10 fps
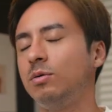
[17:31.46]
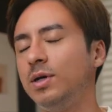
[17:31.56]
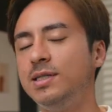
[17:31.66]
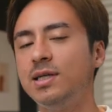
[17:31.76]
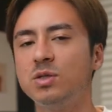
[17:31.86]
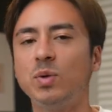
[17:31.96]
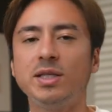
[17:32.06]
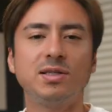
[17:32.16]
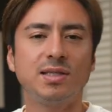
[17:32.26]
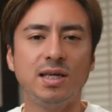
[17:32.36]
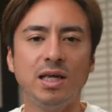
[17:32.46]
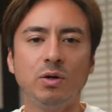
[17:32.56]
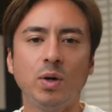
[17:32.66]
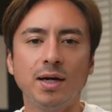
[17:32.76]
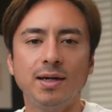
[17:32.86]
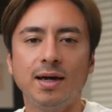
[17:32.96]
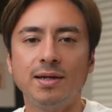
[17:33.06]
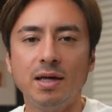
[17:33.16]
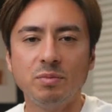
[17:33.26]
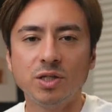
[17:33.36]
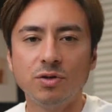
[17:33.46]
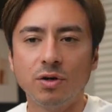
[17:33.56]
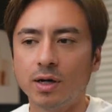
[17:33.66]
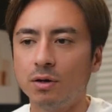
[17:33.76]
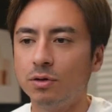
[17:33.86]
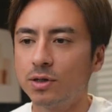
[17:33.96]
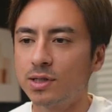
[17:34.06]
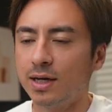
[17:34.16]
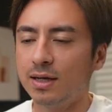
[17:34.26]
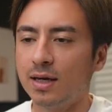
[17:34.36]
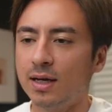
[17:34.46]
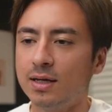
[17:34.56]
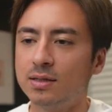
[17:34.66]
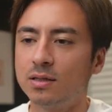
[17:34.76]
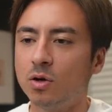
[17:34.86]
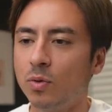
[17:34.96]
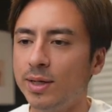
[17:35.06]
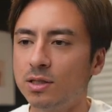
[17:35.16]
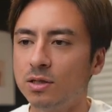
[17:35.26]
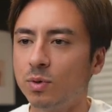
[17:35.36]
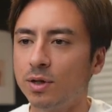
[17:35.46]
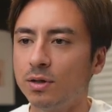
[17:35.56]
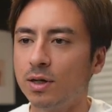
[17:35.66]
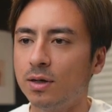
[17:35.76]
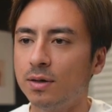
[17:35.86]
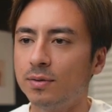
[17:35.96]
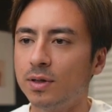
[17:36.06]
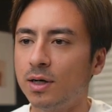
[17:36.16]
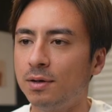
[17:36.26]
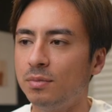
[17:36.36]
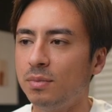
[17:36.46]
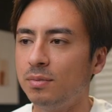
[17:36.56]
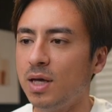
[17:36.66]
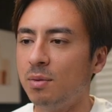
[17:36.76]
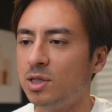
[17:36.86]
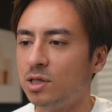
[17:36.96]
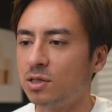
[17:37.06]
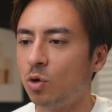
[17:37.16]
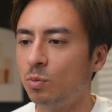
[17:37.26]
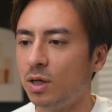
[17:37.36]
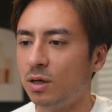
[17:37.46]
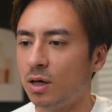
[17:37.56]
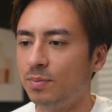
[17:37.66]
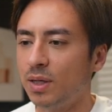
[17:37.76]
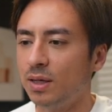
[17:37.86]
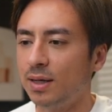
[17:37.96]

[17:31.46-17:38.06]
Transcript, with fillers: Easiest way to see what an image URL looks like is go into one of the um, images, open it up,